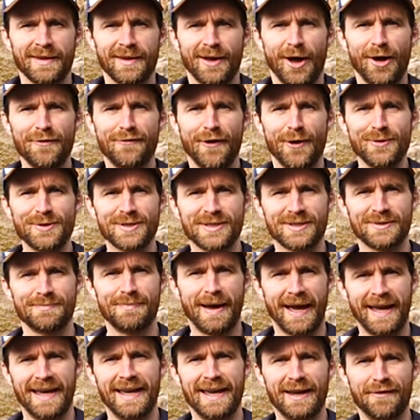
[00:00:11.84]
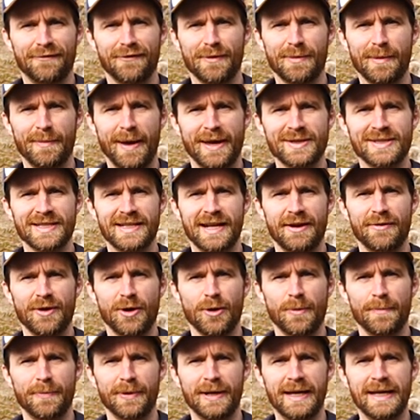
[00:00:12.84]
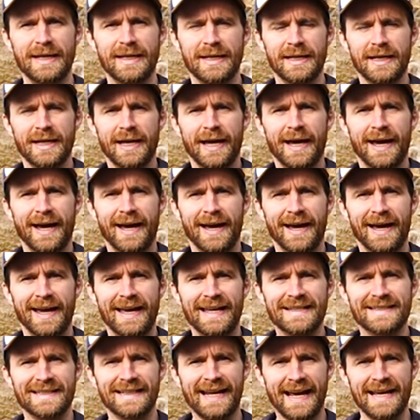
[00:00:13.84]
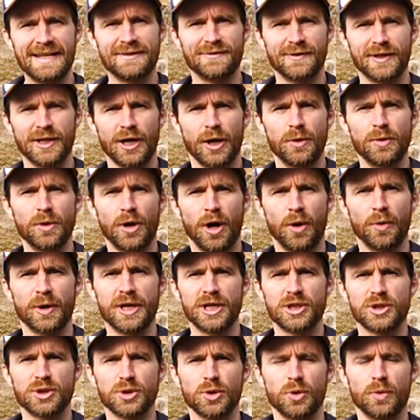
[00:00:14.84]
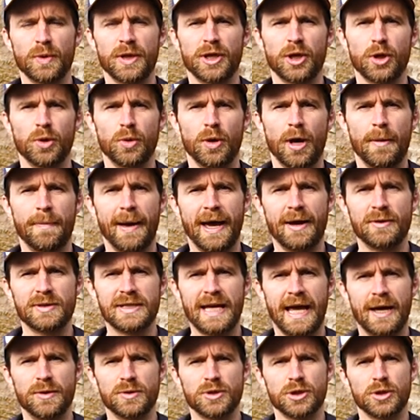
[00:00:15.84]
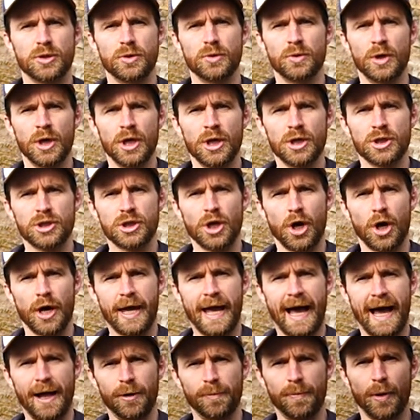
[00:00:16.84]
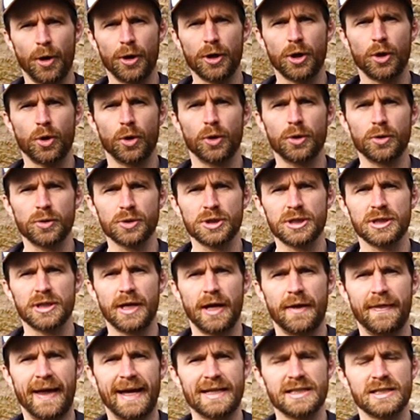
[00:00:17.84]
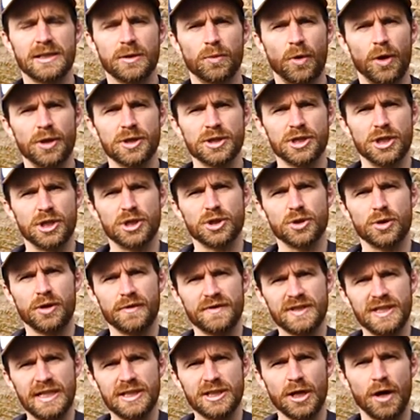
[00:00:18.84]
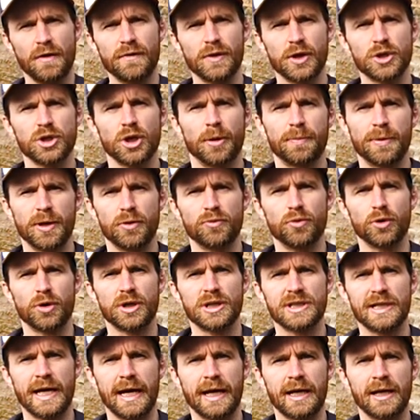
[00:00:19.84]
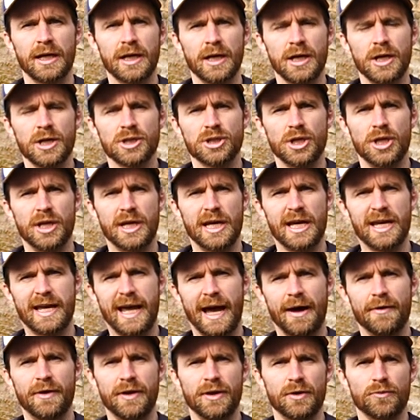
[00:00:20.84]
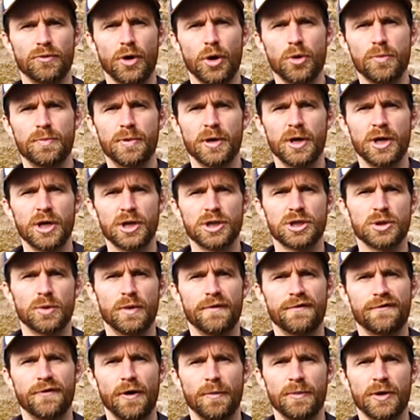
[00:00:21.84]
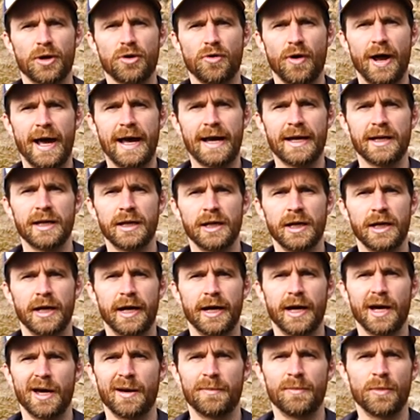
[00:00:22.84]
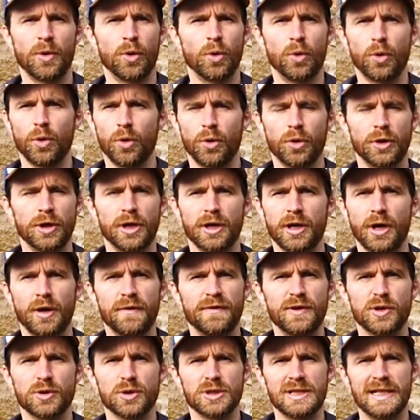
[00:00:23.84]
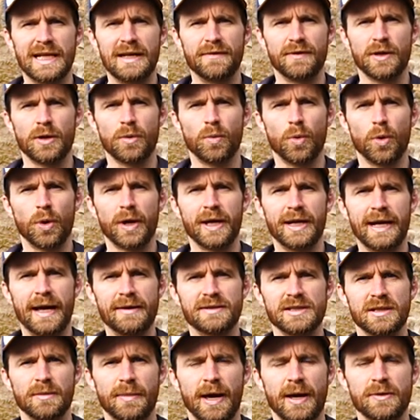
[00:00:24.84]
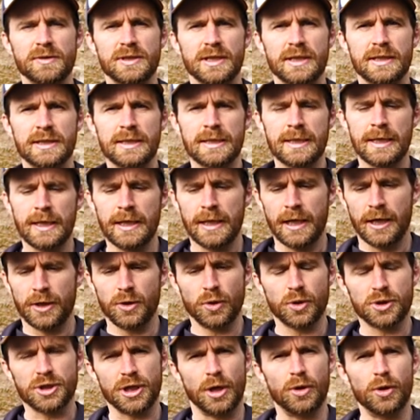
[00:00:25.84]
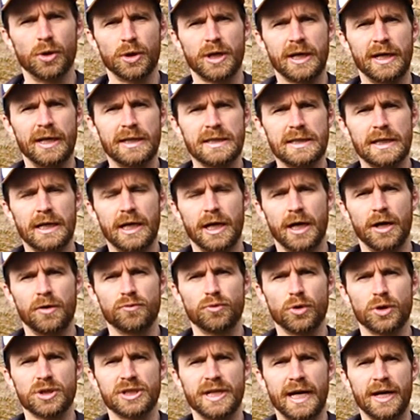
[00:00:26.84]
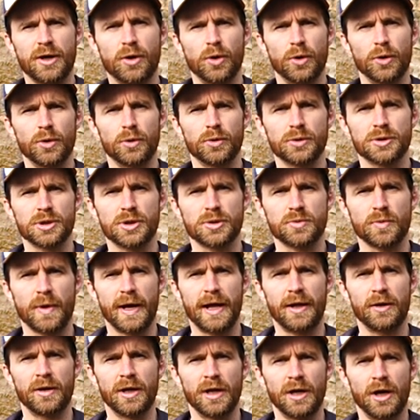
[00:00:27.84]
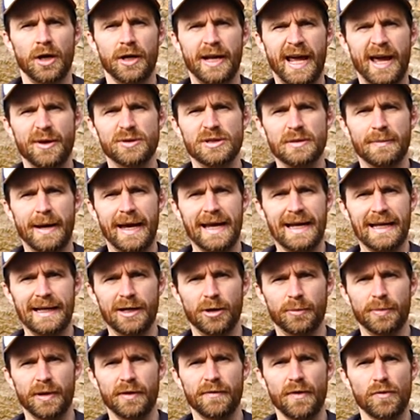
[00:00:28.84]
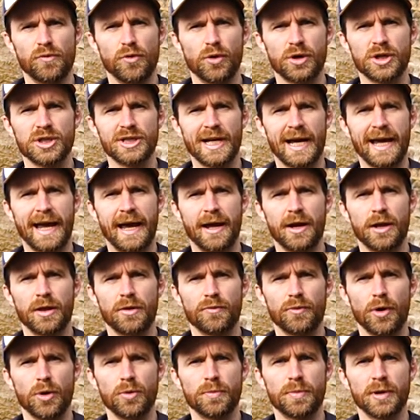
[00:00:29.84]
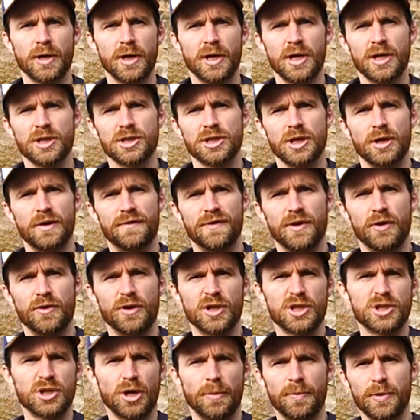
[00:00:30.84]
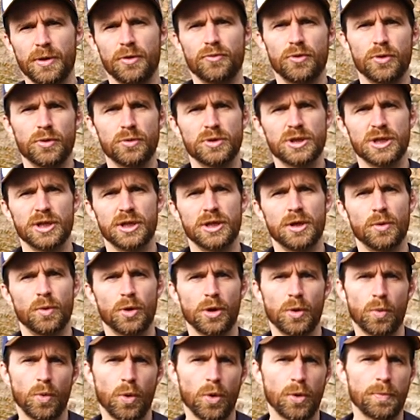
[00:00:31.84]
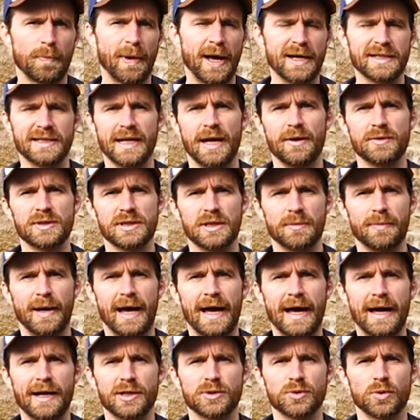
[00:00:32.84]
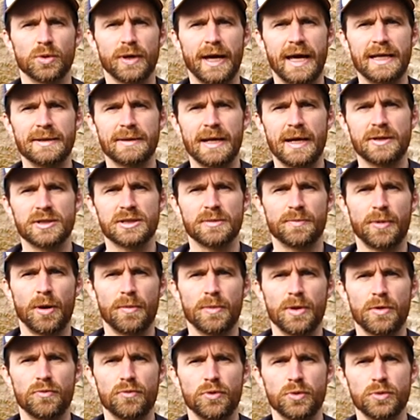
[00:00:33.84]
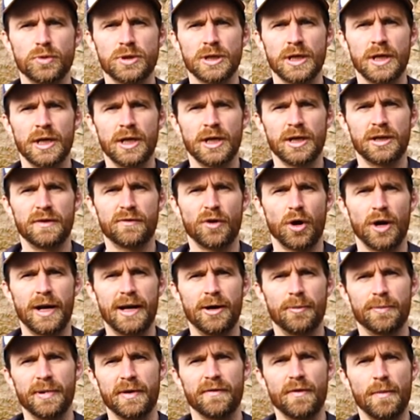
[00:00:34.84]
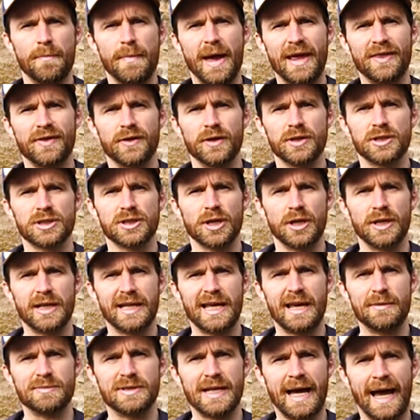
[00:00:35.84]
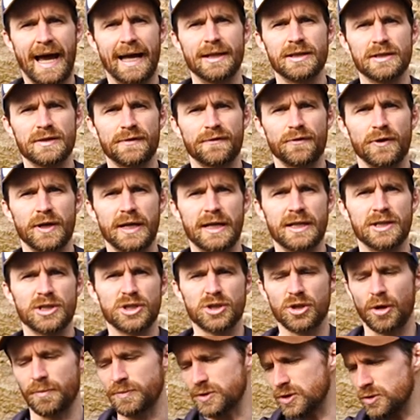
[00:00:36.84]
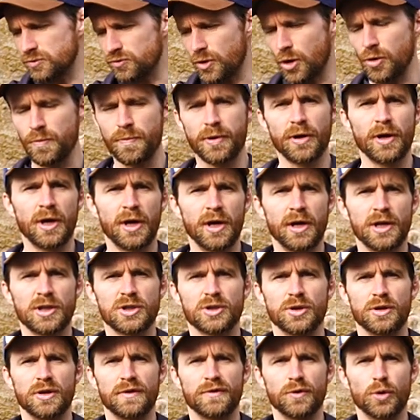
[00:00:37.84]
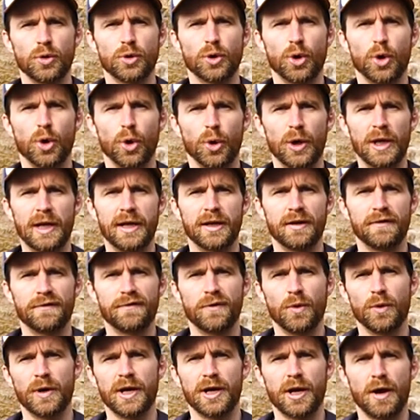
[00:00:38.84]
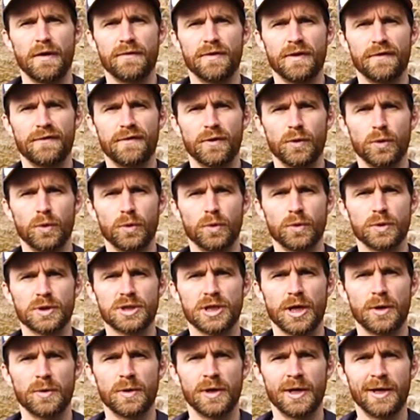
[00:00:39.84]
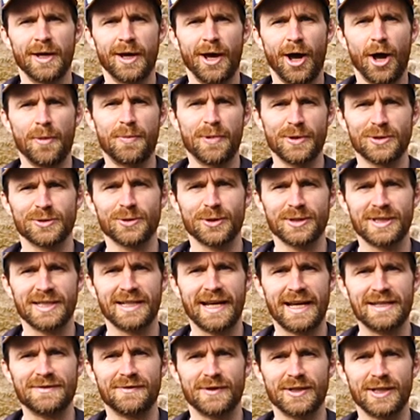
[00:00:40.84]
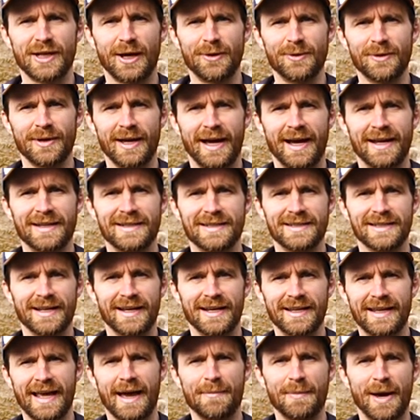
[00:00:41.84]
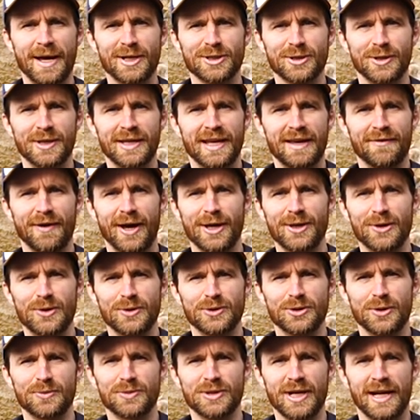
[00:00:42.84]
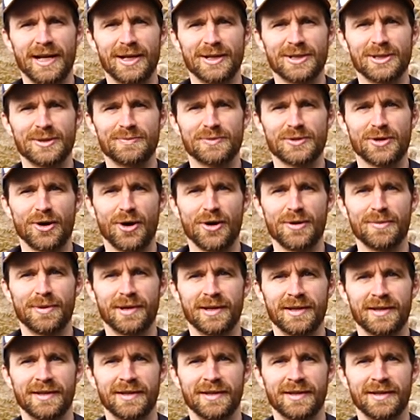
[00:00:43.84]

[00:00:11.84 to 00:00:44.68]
Hi folks, Matt here from the Mountaineering Company. Uh, in today's video I wanted to talk with you about how to tie alpine coils and that's the ones that sort of sit over the top of your rucksack so you can carry the rope to and from the crag um, or you know if you're just leaving and walking out to the mountains and also look at uh, rucksack coils as well on how to make a little bit of a rucksack out of the rope so if you're at the top of the route and you want to walk back down to the bags or get down to the bottom of the route you've got a little bit of a method so it keeps your hands free and stops the rope sort of uncoiling and falling over the floor. So hope you enjoy today's video video. And uh, yeah, make sure you give our YouTube channel a subscribe.